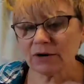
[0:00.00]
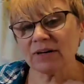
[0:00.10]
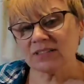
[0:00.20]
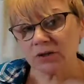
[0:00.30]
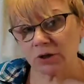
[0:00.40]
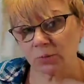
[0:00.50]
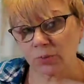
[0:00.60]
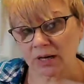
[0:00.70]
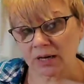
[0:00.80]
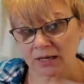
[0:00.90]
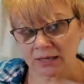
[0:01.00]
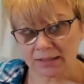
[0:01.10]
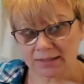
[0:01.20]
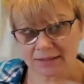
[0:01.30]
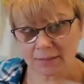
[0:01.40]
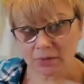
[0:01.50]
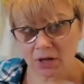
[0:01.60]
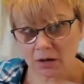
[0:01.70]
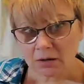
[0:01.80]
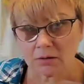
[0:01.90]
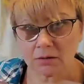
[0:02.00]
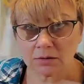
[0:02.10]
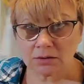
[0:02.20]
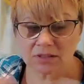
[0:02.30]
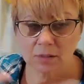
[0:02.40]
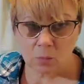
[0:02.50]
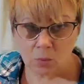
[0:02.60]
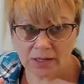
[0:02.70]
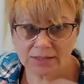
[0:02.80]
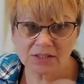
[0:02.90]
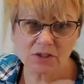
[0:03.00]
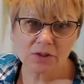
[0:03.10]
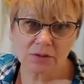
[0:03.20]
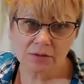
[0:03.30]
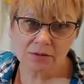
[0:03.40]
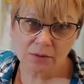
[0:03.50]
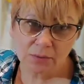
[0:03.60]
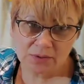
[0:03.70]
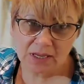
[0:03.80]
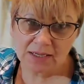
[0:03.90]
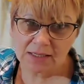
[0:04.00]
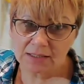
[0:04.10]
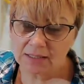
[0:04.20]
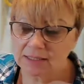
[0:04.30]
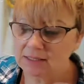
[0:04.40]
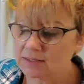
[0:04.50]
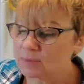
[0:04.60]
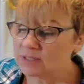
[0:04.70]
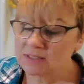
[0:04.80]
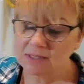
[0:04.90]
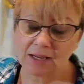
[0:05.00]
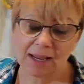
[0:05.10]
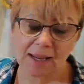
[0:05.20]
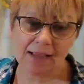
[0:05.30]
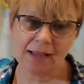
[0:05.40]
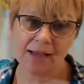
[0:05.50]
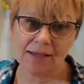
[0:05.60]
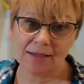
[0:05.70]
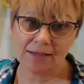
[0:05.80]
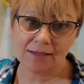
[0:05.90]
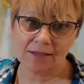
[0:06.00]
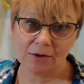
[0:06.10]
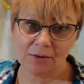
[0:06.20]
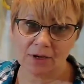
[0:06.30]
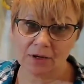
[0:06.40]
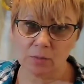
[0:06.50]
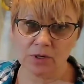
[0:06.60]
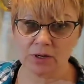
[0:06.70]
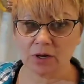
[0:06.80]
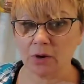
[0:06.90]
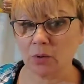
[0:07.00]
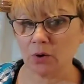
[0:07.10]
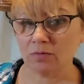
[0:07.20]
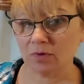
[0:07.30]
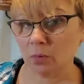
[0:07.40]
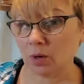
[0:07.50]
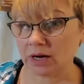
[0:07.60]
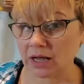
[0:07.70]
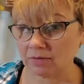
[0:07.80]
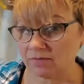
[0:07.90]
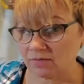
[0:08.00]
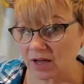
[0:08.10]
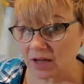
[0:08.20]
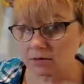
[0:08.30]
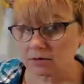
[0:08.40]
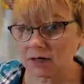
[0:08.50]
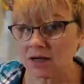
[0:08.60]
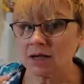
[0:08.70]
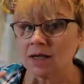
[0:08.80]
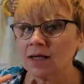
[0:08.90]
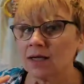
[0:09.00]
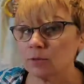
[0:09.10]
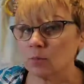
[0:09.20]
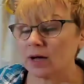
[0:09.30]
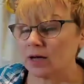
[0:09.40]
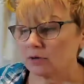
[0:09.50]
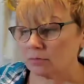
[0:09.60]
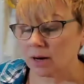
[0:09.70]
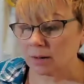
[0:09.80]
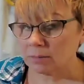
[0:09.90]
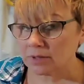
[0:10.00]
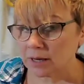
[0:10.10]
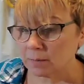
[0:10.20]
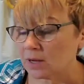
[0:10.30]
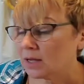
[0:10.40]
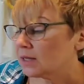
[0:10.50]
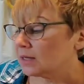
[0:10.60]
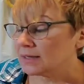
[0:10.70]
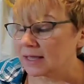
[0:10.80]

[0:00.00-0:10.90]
So I started bringing in some nautical, some Western, those kind of things. But today I, kind of want to go over what I found and why I grabbed them.